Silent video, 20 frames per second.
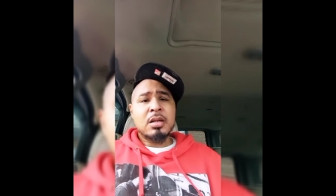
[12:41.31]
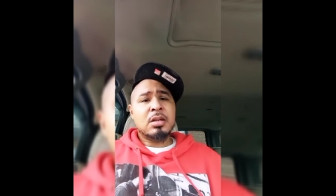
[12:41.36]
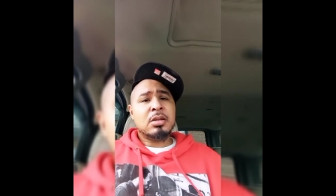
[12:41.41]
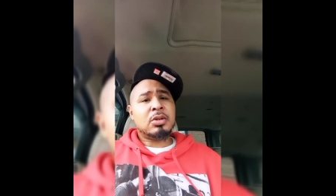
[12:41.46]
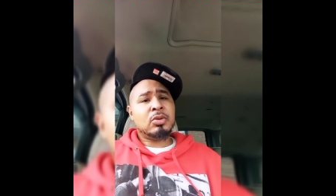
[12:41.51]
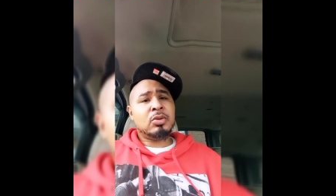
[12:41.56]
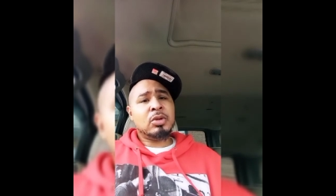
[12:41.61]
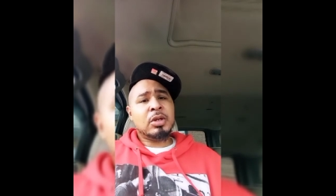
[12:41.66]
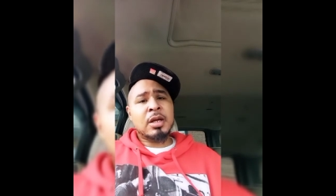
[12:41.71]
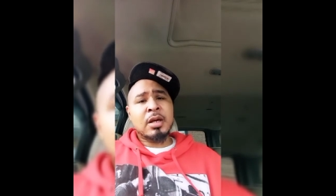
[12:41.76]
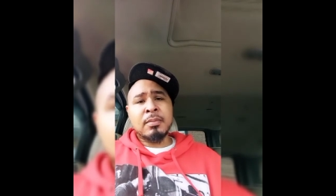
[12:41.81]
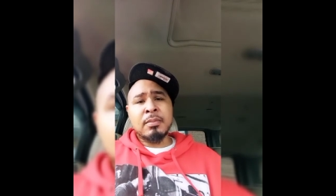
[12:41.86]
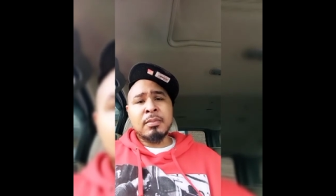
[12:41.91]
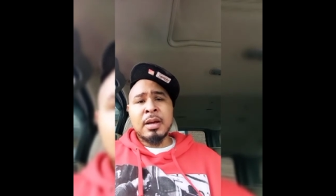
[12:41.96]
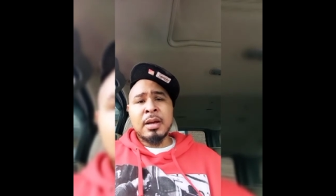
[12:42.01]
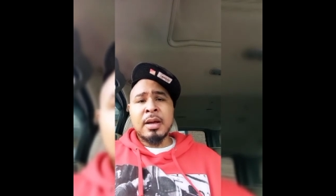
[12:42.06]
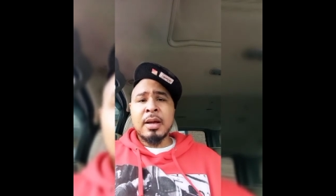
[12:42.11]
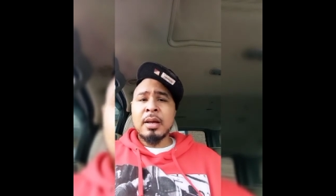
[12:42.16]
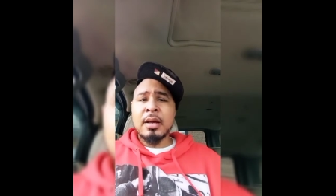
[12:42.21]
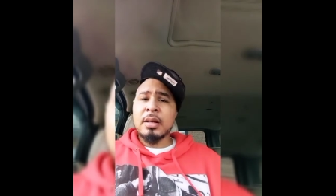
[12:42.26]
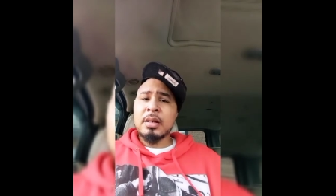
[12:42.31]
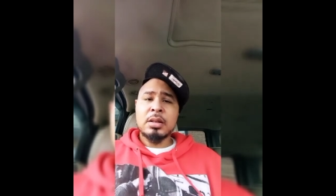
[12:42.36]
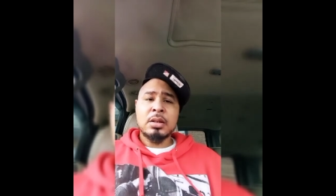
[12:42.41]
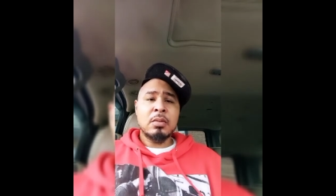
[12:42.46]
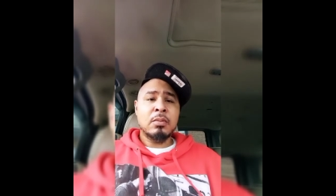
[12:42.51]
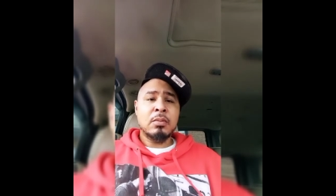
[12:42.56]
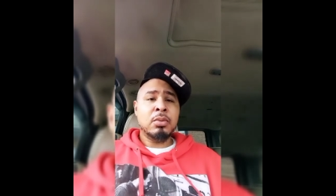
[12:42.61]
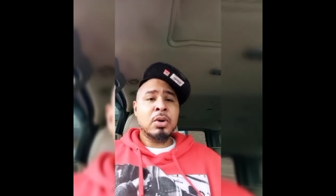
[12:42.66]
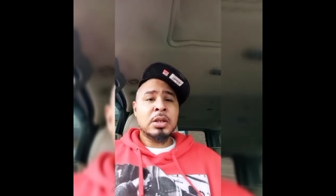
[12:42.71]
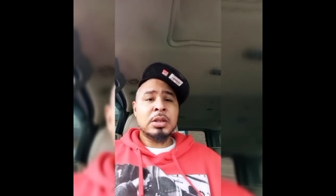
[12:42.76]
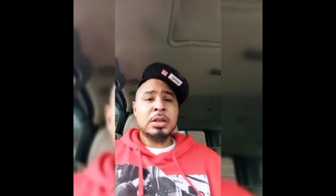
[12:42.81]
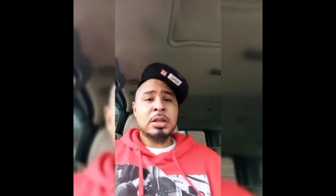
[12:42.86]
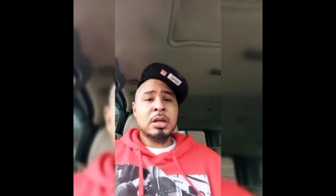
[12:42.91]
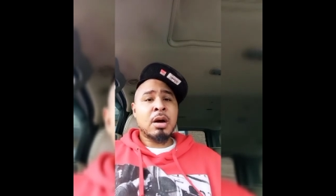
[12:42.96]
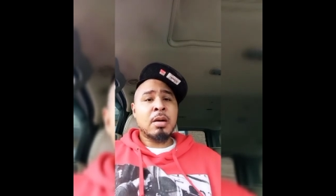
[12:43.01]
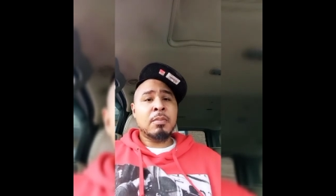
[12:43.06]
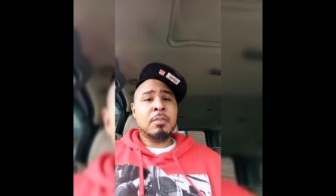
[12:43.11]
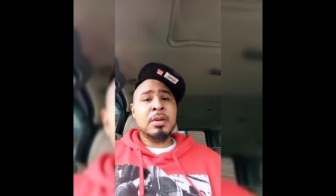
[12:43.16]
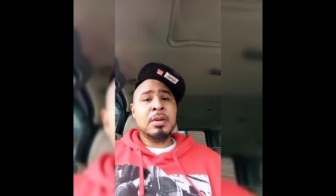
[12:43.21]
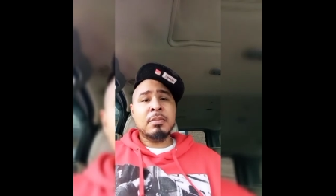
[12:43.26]
So yeah, man, your boy
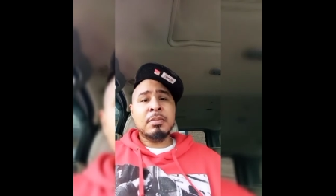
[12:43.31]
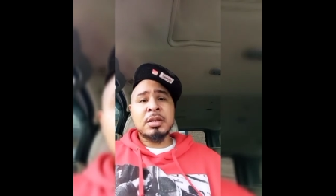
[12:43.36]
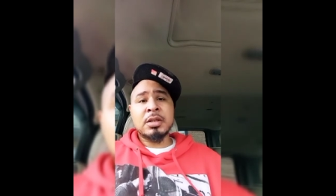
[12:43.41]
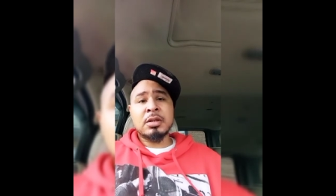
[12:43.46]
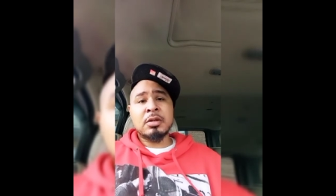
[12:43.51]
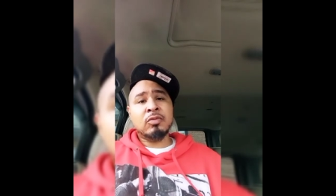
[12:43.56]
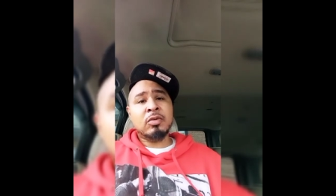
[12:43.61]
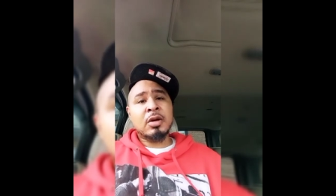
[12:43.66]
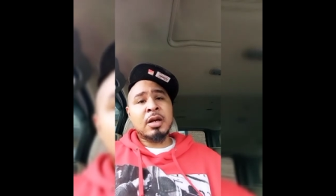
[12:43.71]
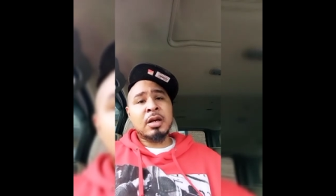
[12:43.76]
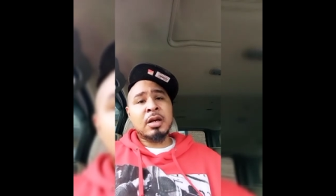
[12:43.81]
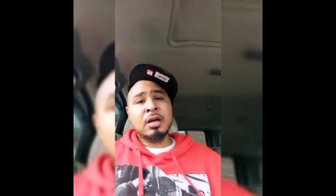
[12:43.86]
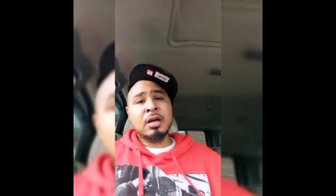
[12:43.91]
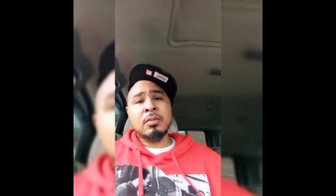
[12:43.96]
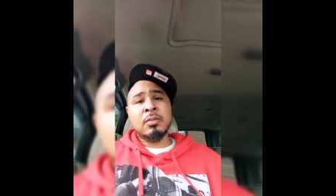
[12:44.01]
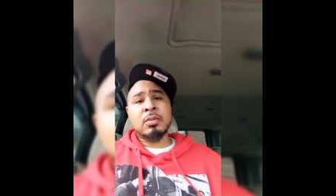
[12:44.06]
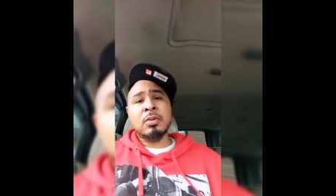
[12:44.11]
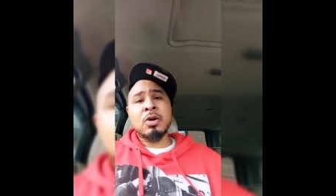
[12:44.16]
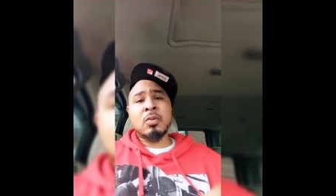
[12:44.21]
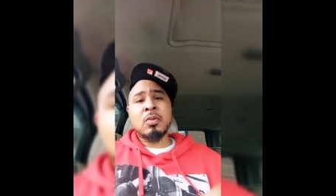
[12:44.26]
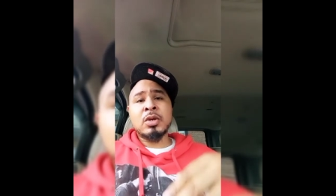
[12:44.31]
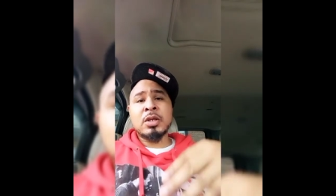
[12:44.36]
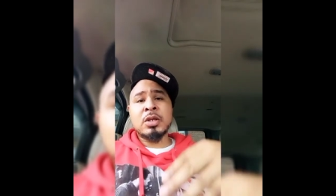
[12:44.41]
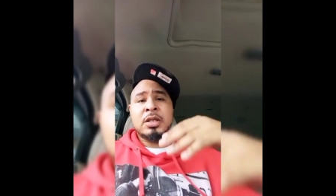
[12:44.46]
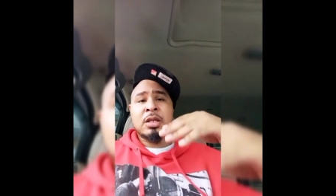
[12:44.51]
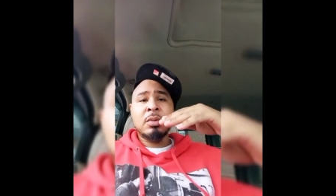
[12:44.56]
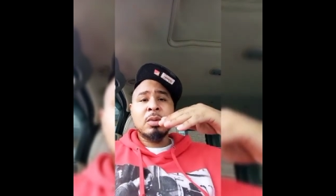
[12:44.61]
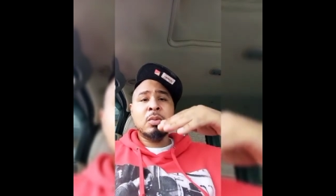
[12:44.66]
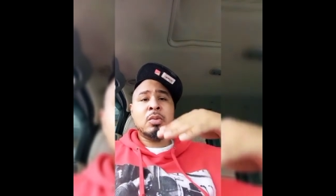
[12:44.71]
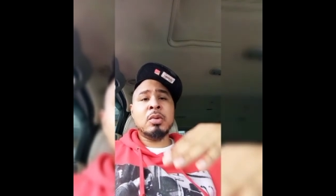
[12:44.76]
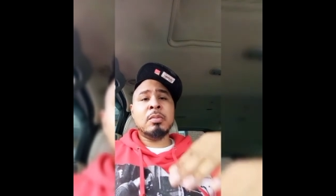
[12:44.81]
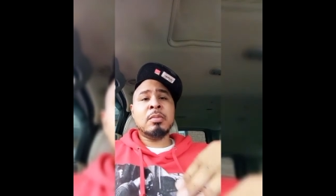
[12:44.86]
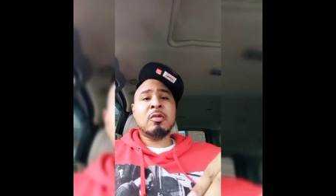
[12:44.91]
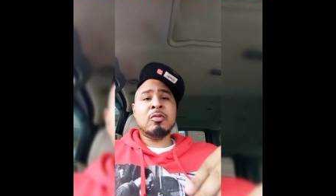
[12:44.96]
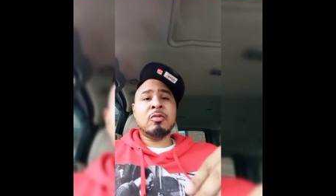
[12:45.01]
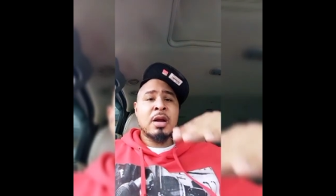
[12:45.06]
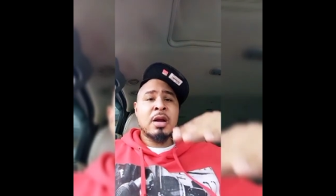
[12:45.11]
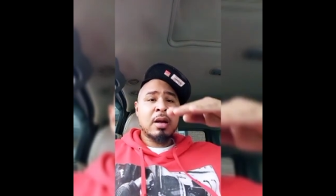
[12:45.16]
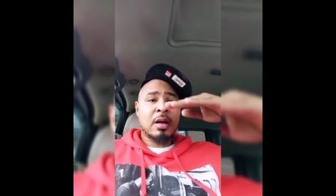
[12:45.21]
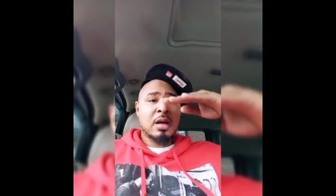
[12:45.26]
Shaw B, Mr. Red Cup. You always see me with my
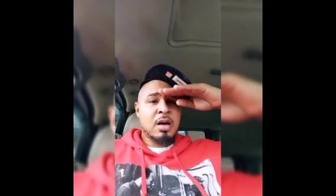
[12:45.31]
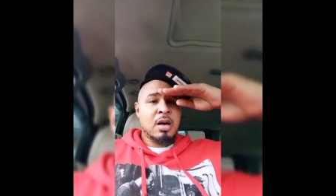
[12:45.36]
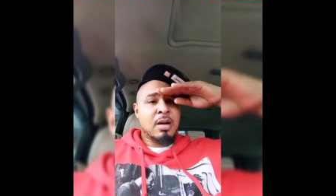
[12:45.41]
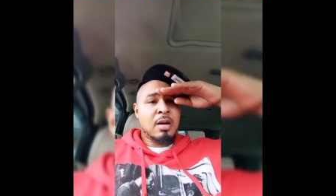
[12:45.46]
red